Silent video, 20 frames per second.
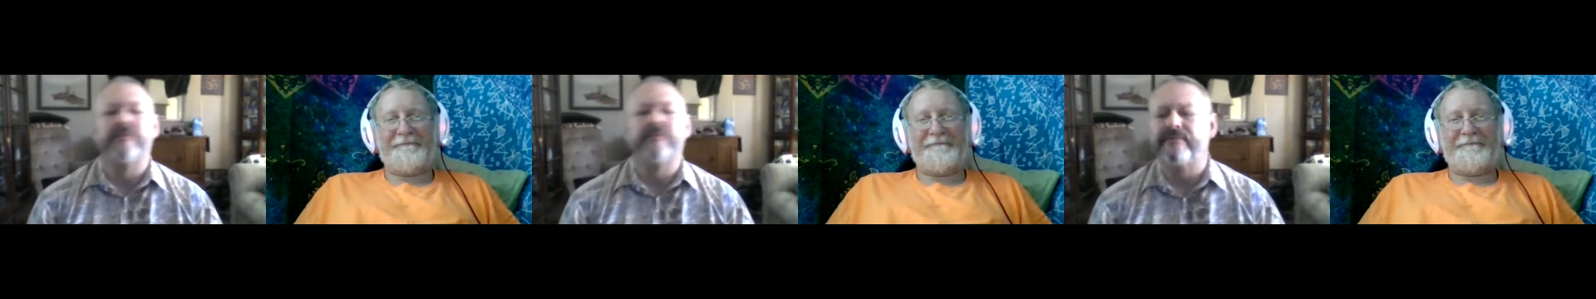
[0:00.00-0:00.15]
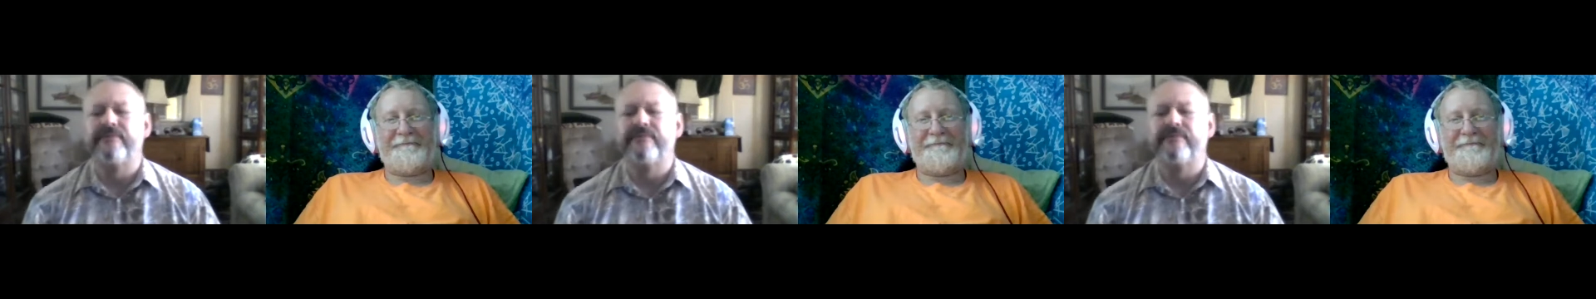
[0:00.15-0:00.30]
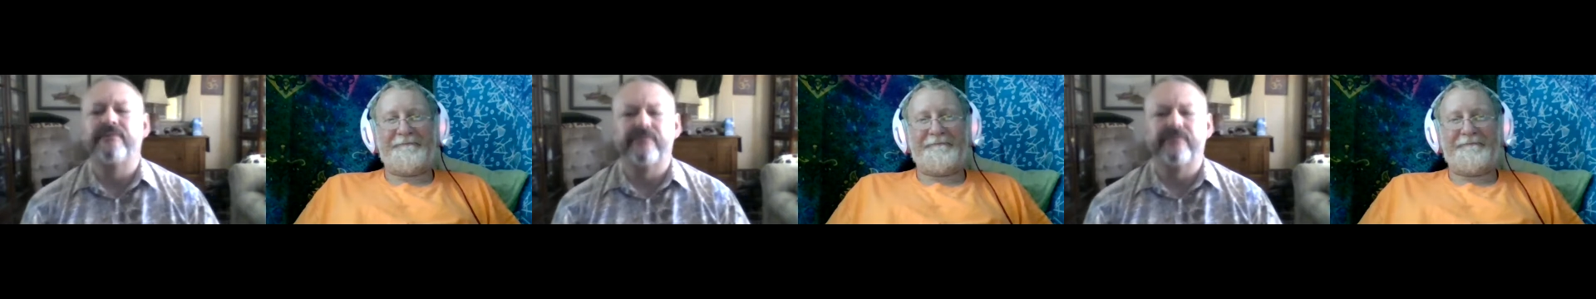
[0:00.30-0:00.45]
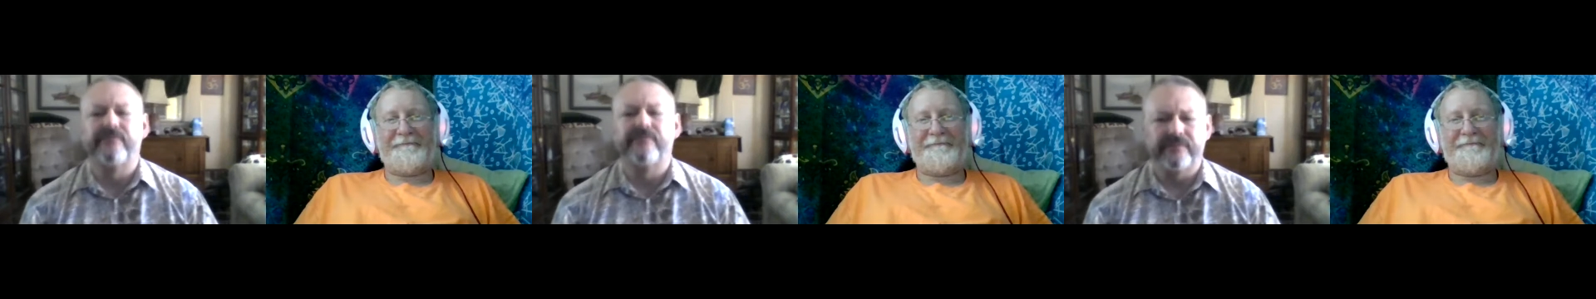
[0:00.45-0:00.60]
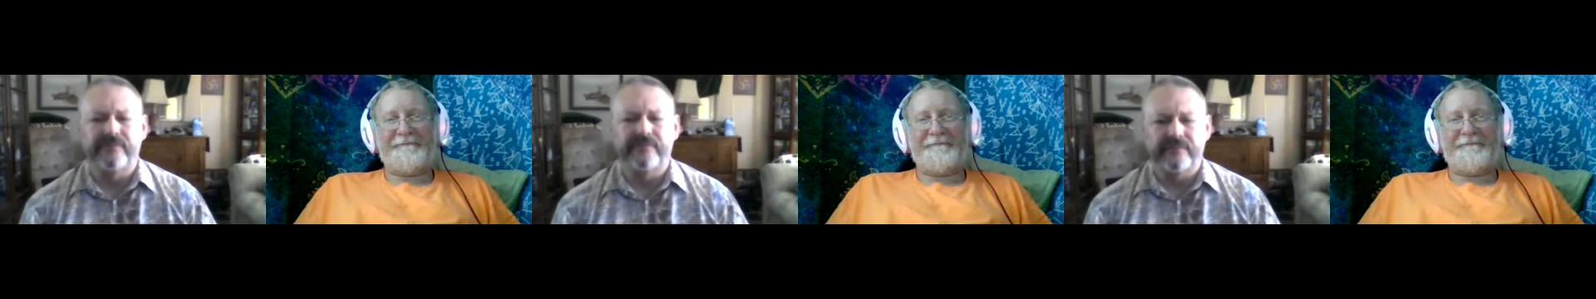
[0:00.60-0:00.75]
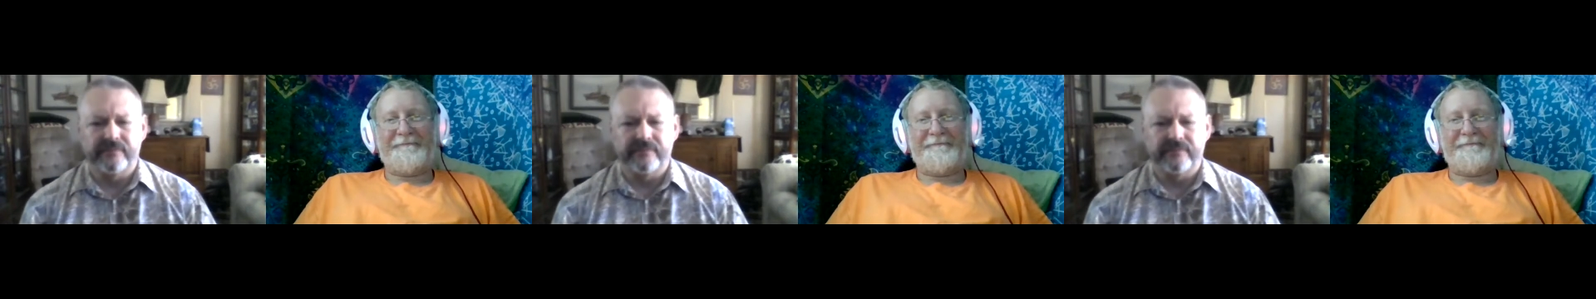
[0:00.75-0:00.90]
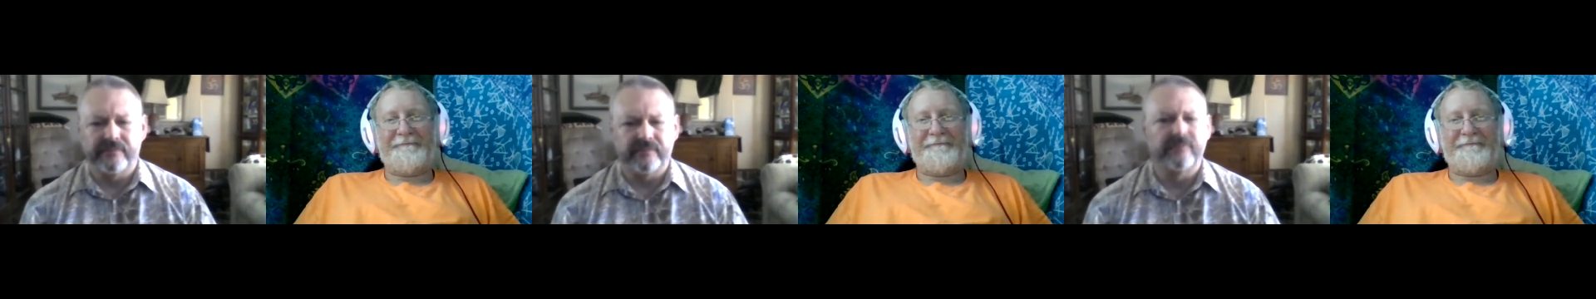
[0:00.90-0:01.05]

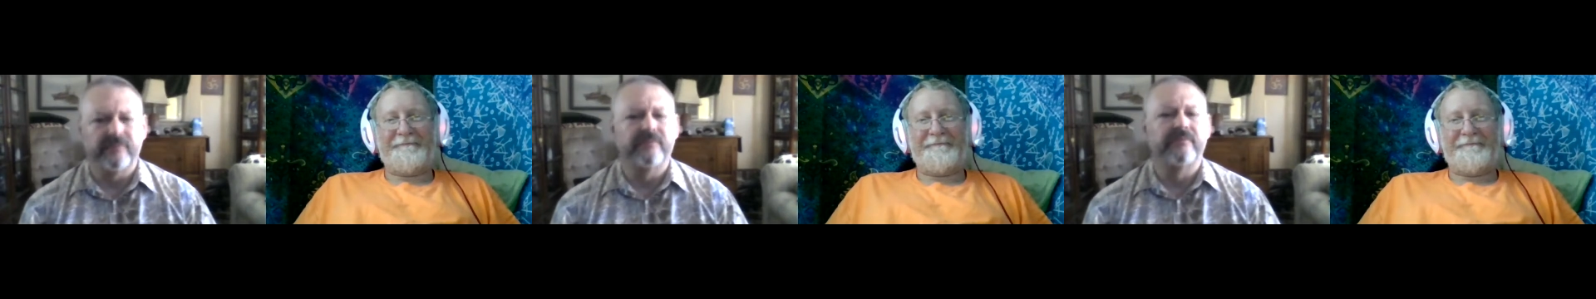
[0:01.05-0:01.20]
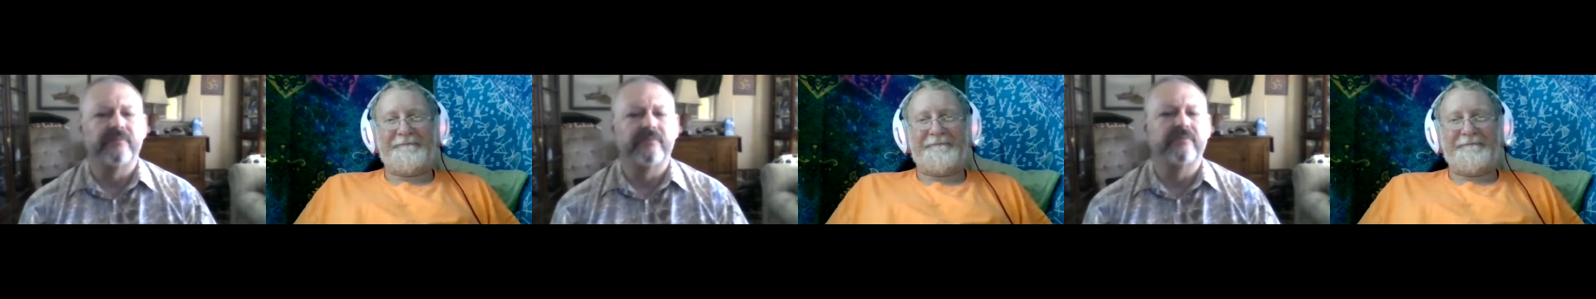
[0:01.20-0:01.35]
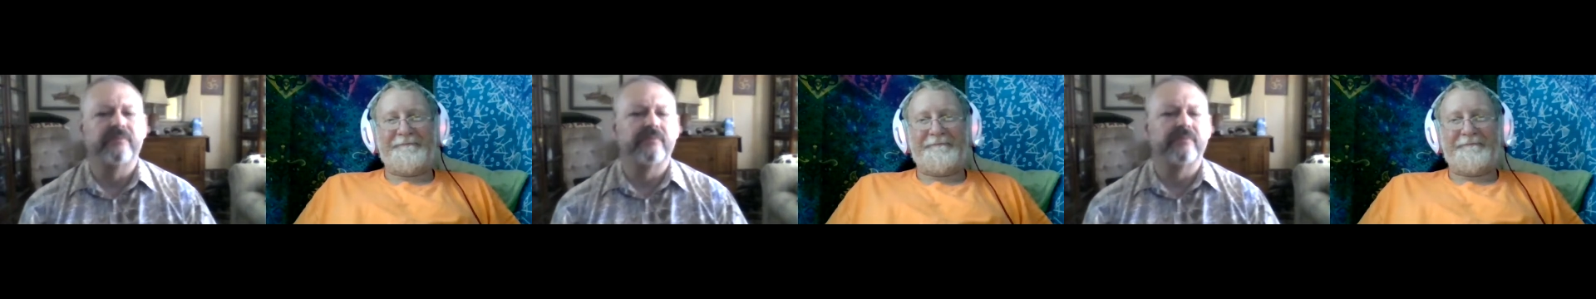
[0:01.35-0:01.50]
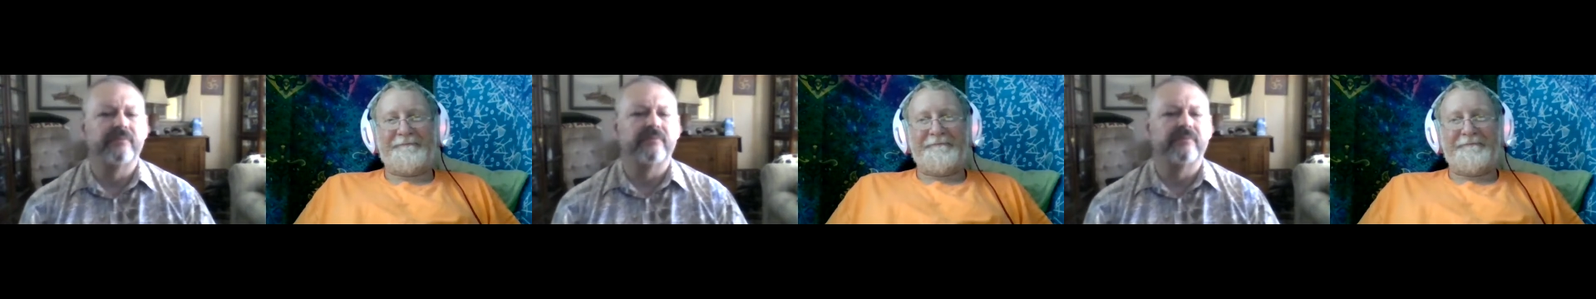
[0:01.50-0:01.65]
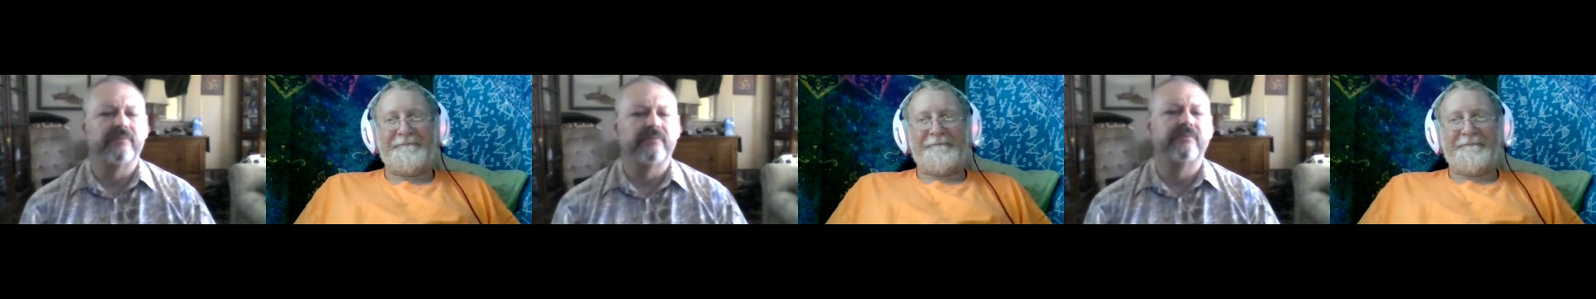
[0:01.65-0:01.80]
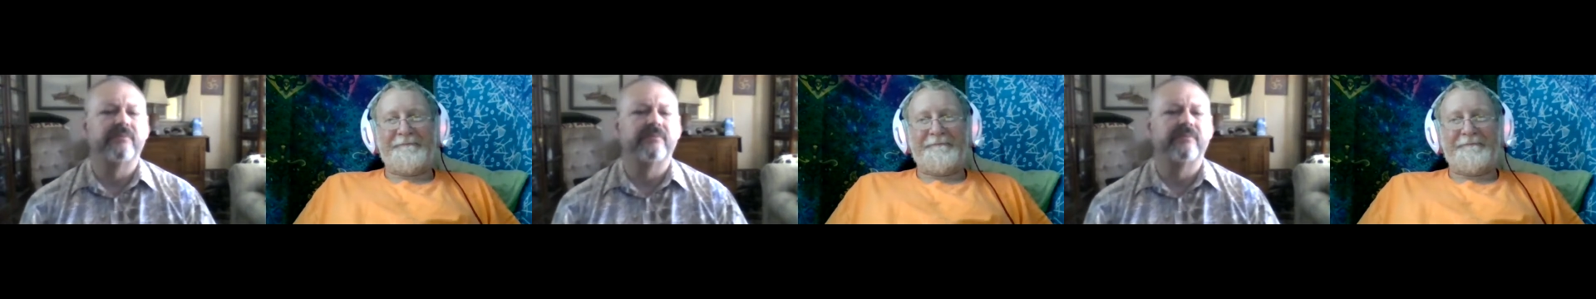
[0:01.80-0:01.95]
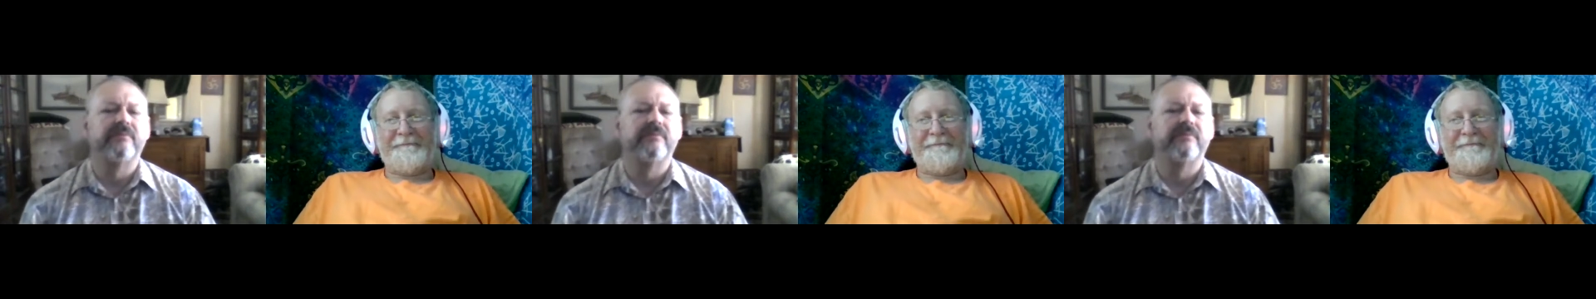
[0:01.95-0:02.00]
No one is speaking in this clip.